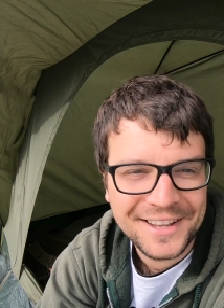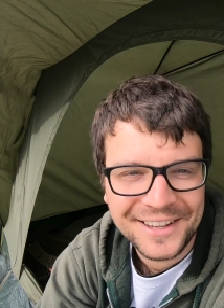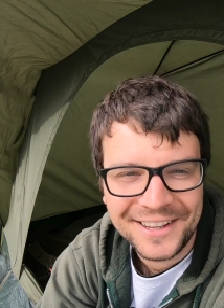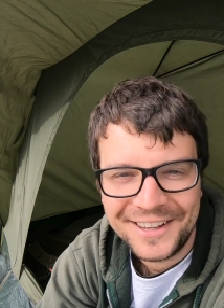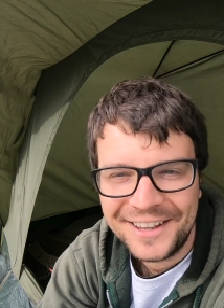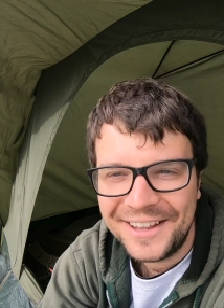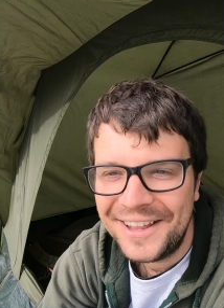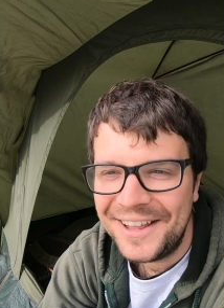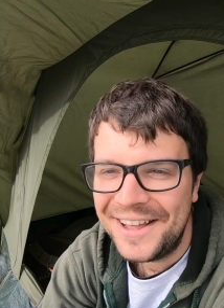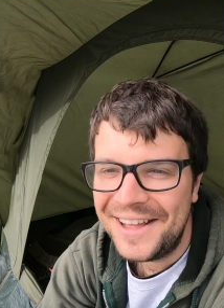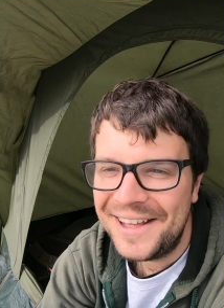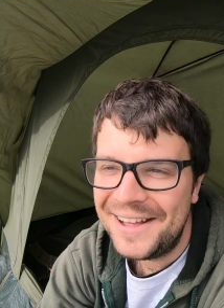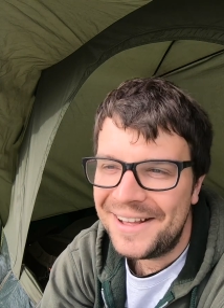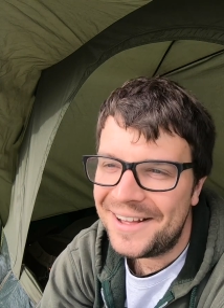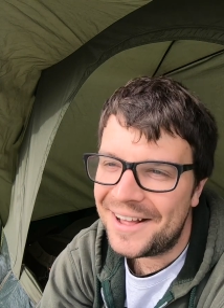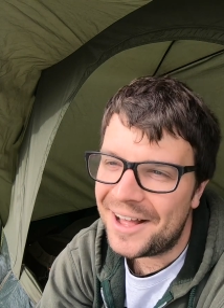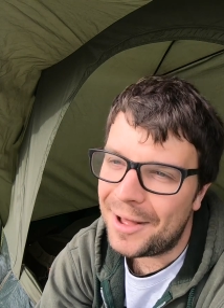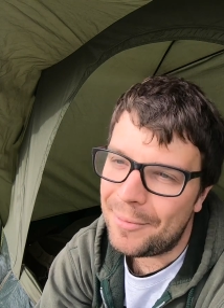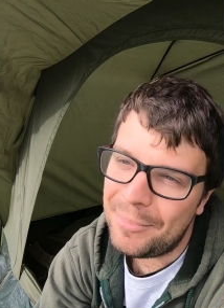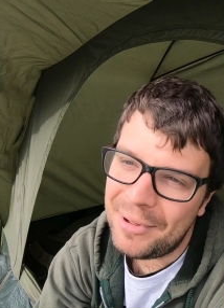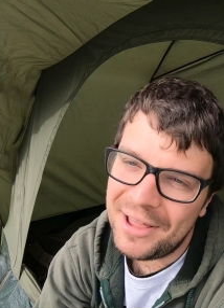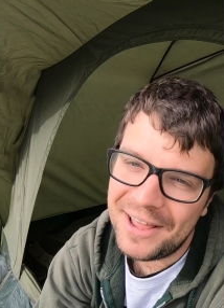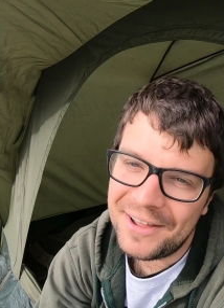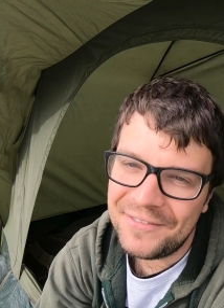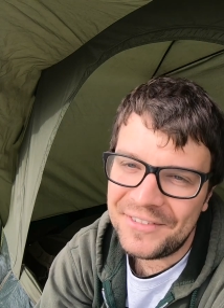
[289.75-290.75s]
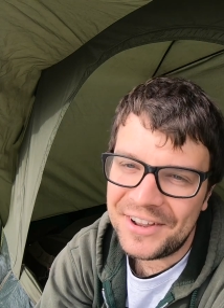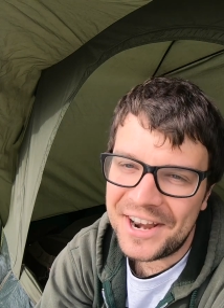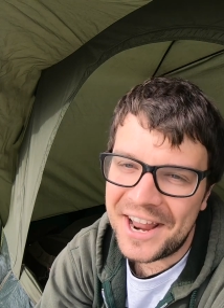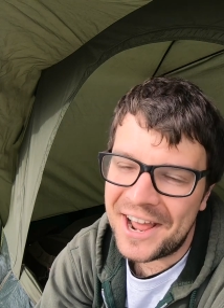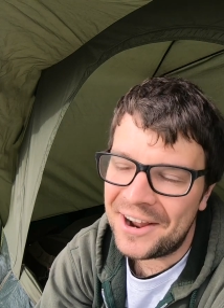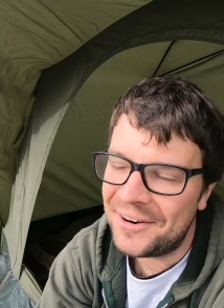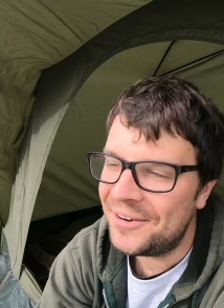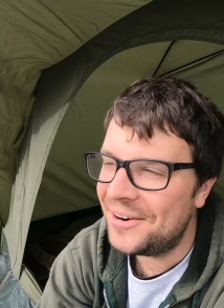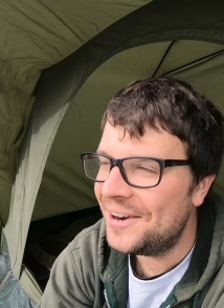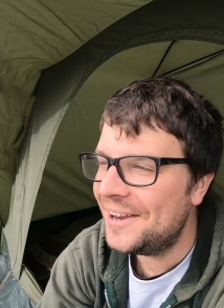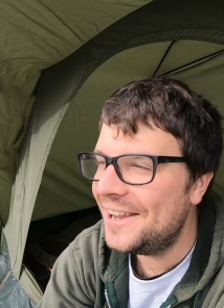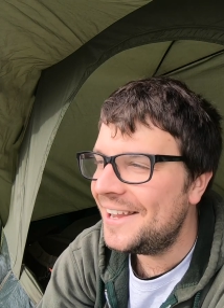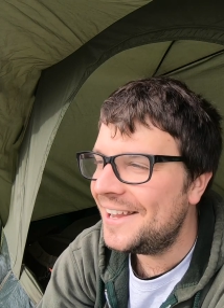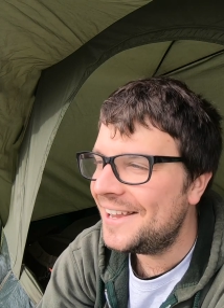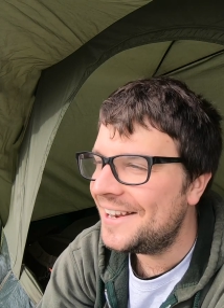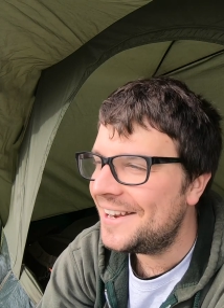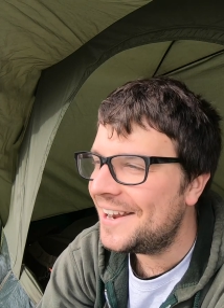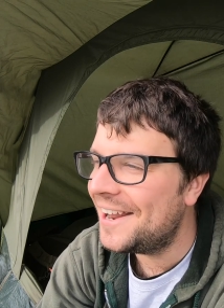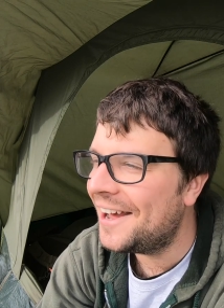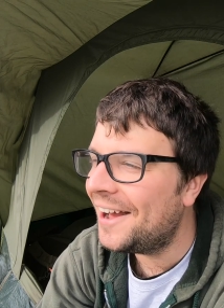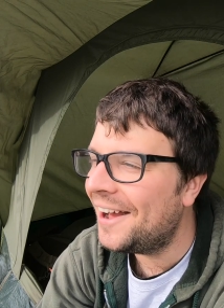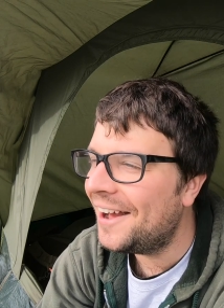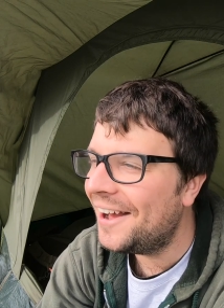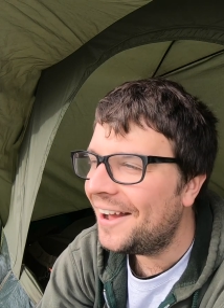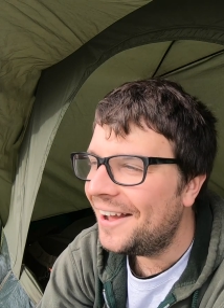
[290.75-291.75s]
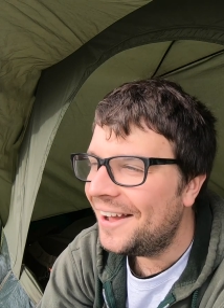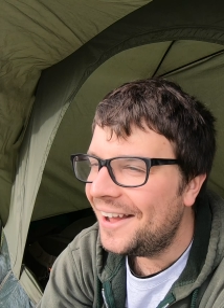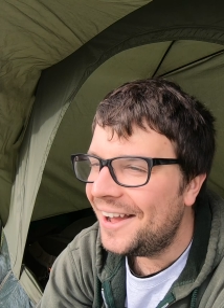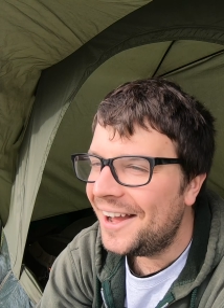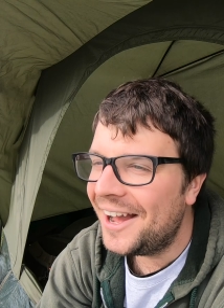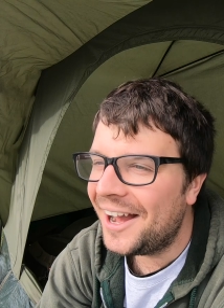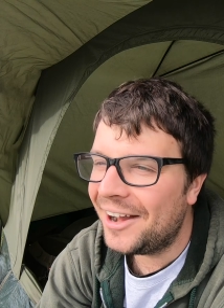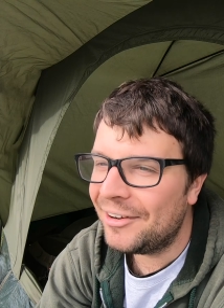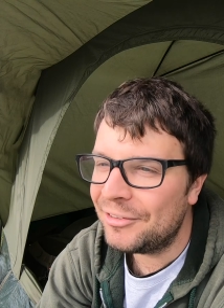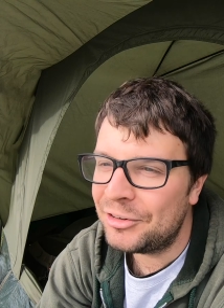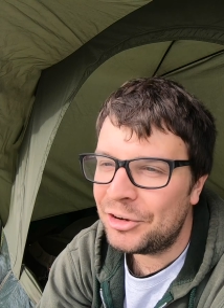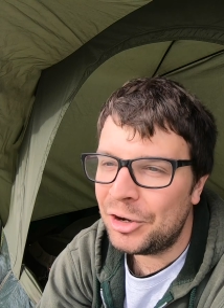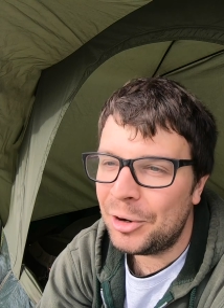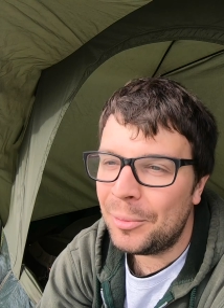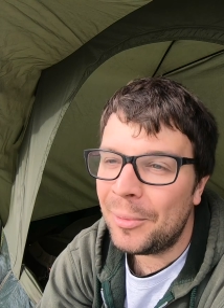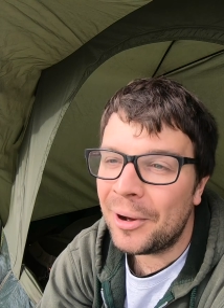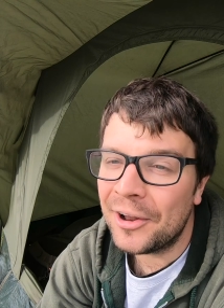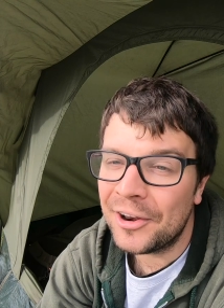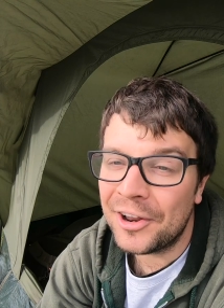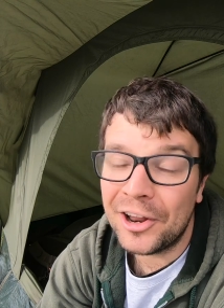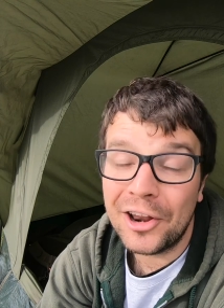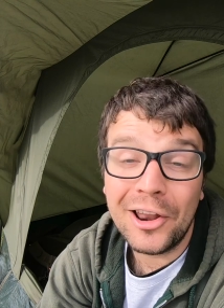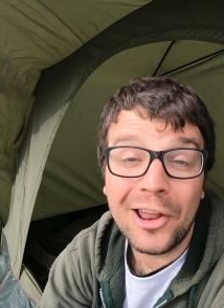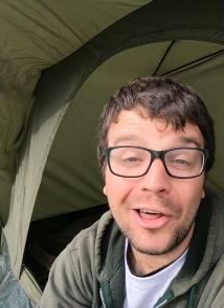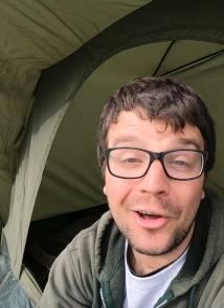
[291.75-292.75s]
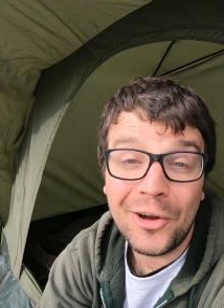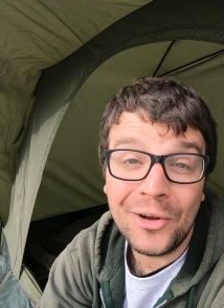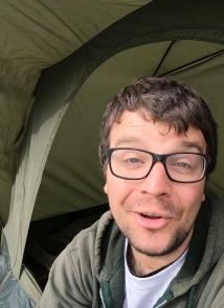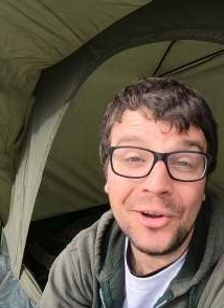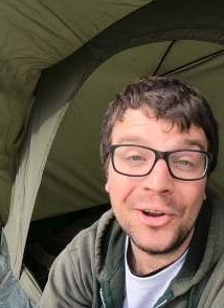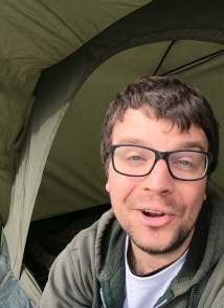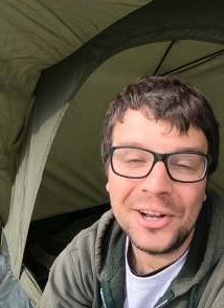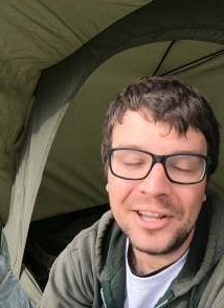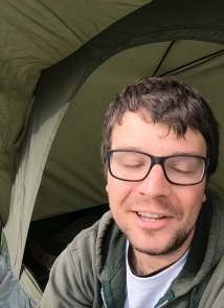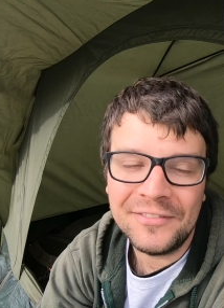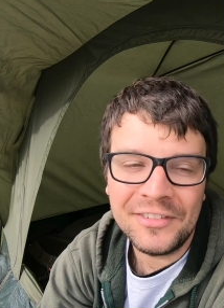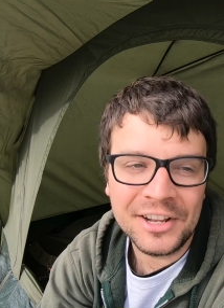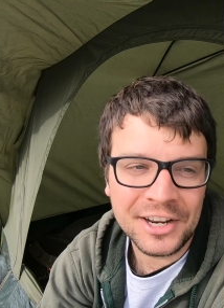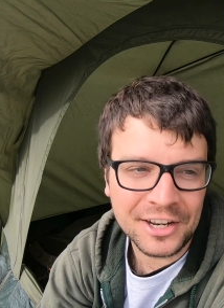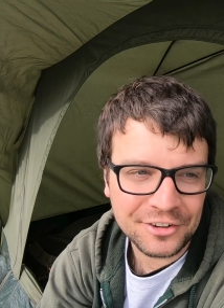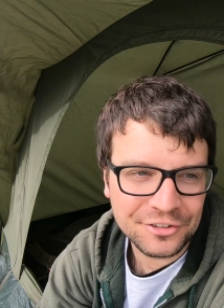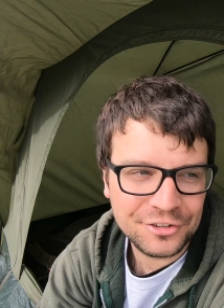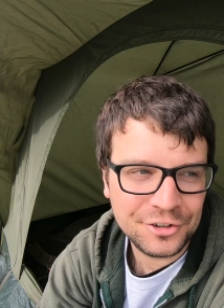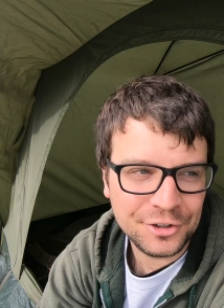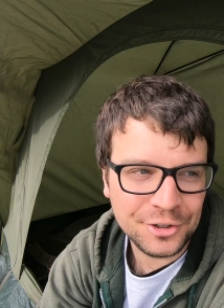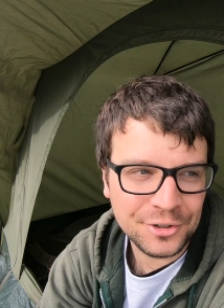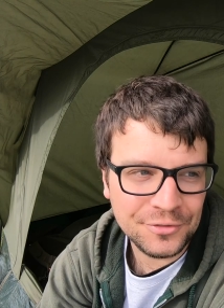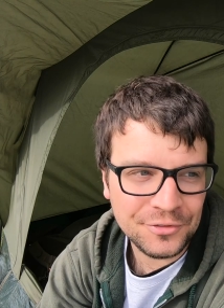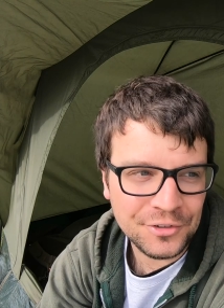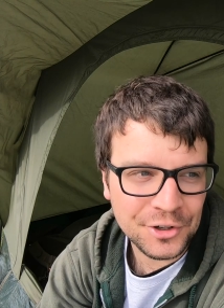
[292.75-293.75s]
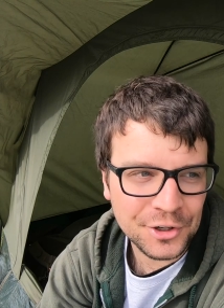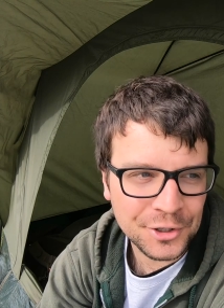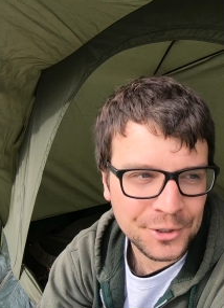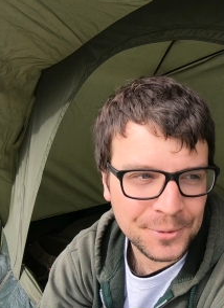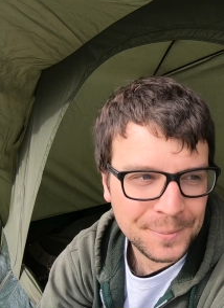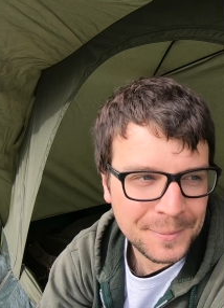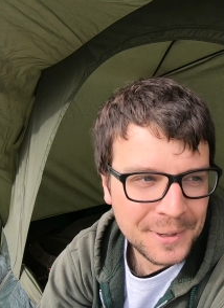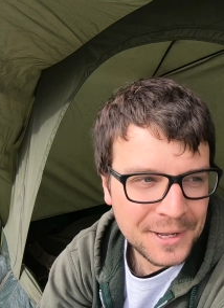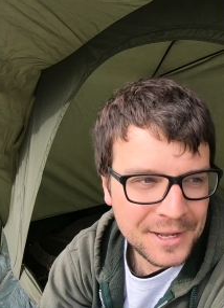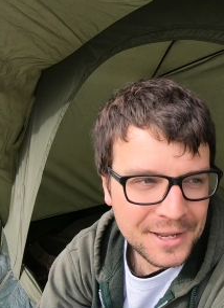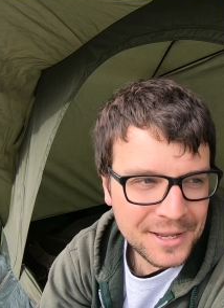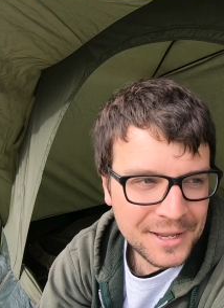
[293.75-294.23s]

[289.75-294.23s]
a bit of an error in that I've come on a lot earlier than I should have done.